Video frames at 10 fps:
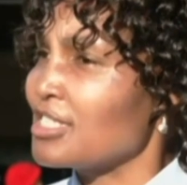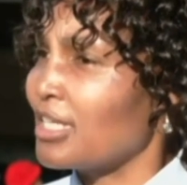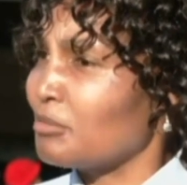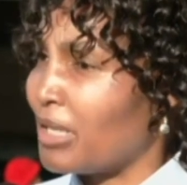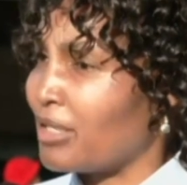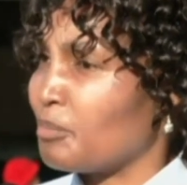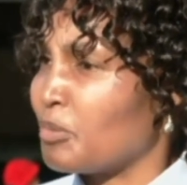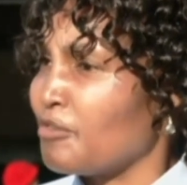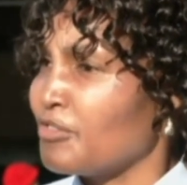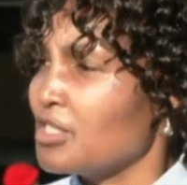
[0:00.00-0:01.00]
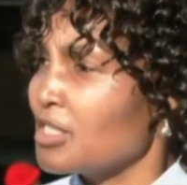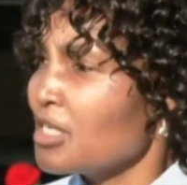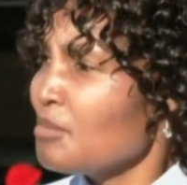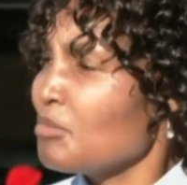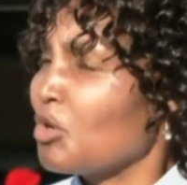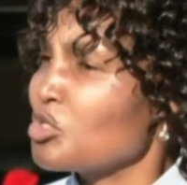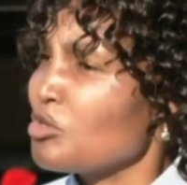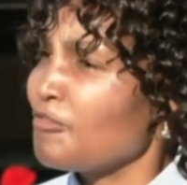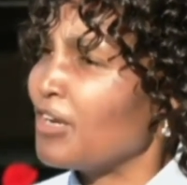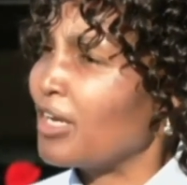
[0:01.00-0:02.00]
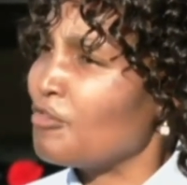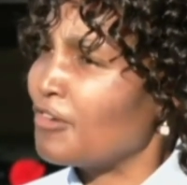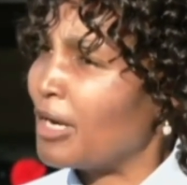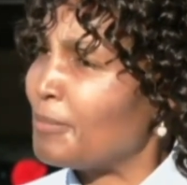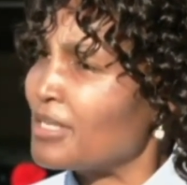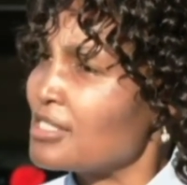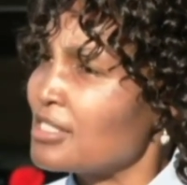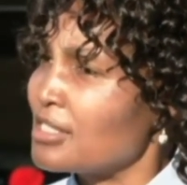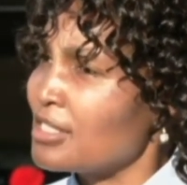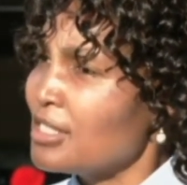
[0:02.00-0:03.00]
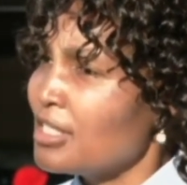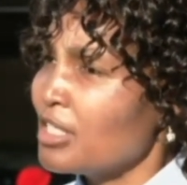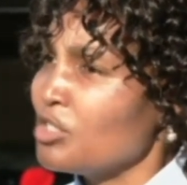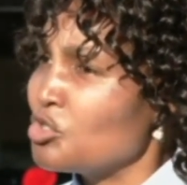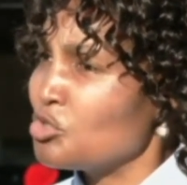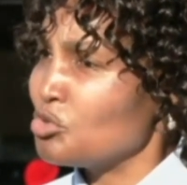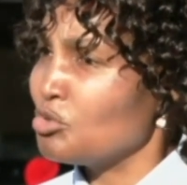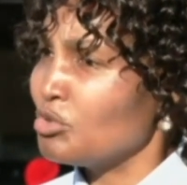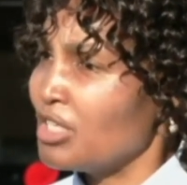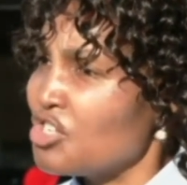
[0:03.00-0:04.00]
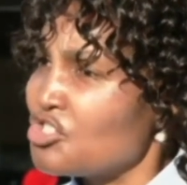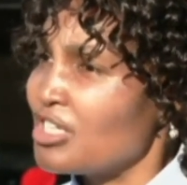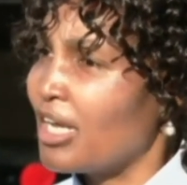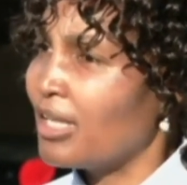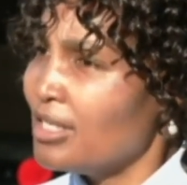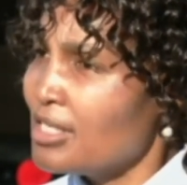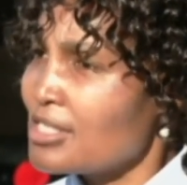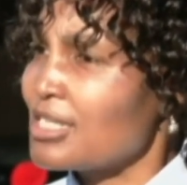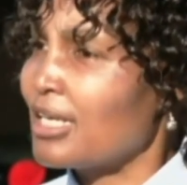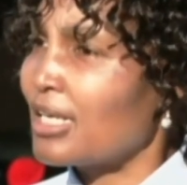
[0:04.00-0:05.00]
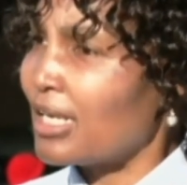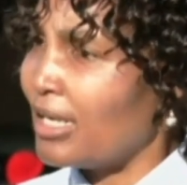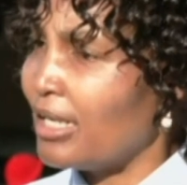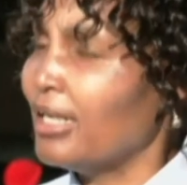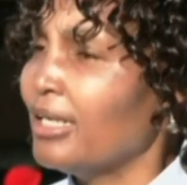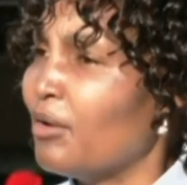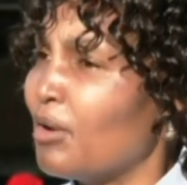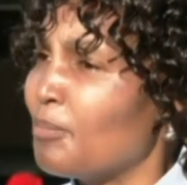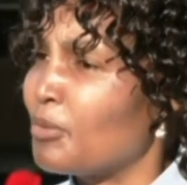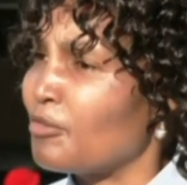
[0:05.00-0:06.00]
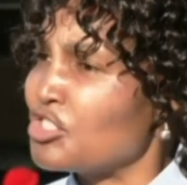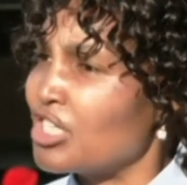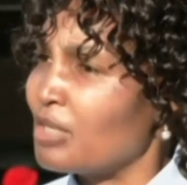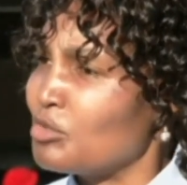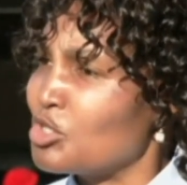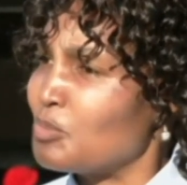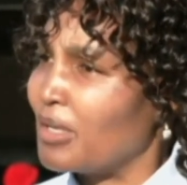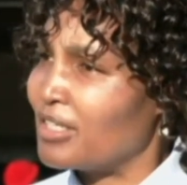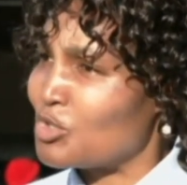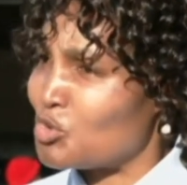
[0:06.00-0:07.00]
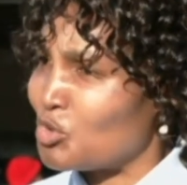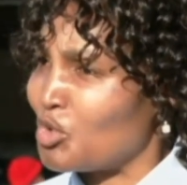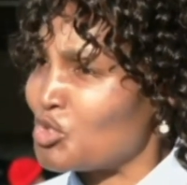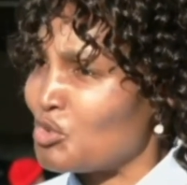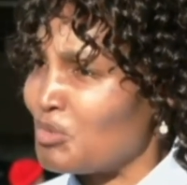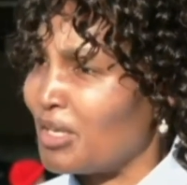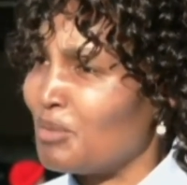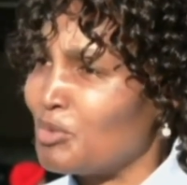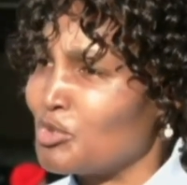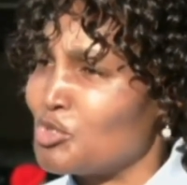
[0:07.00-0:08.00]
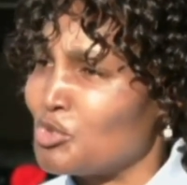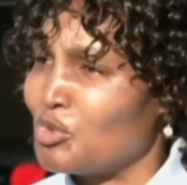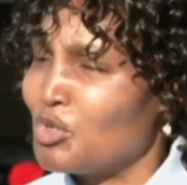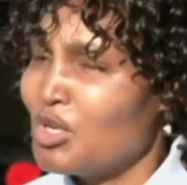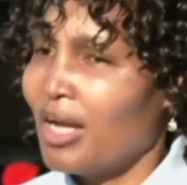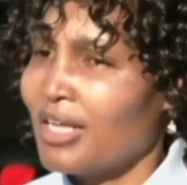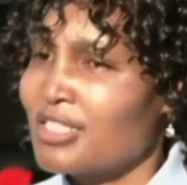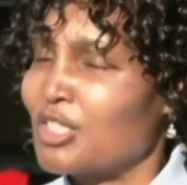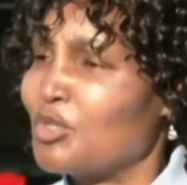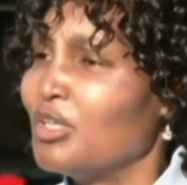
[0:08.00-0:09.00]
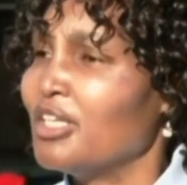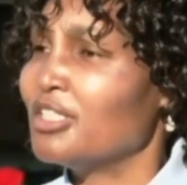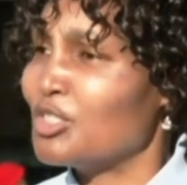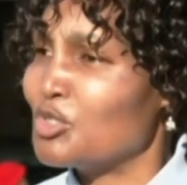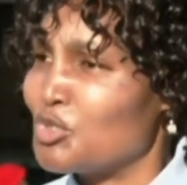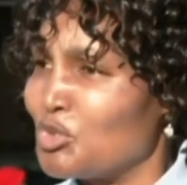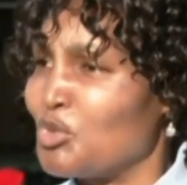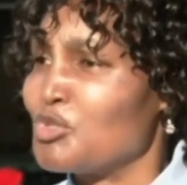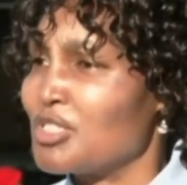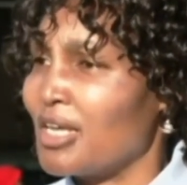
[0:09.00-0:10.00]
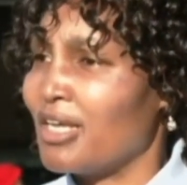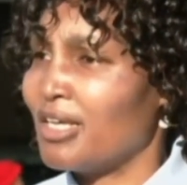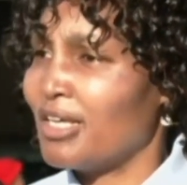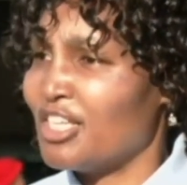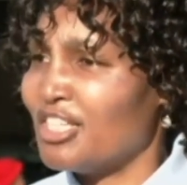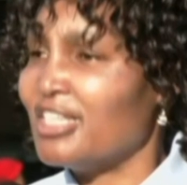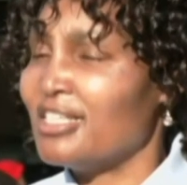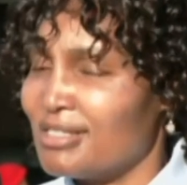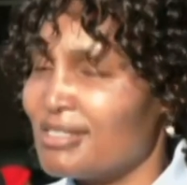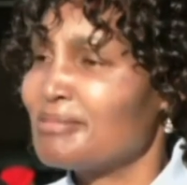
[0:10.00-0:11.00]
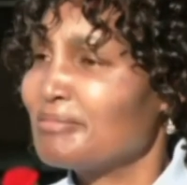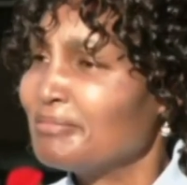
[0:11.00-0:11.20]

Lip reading: ceded by the province because of lack of capacity, into national, central, and our provincial municipalities will also be able to articulate into those needs.